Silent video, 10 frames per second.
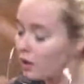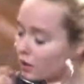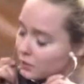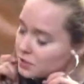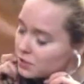
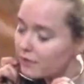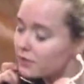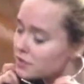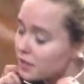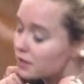And once you have
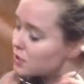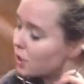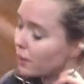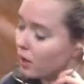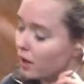your
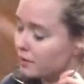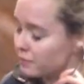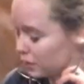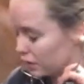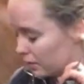stethoscope on,
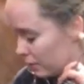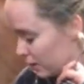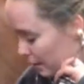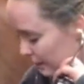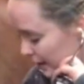you're going to put
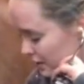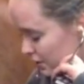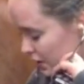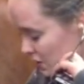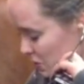it up against the chest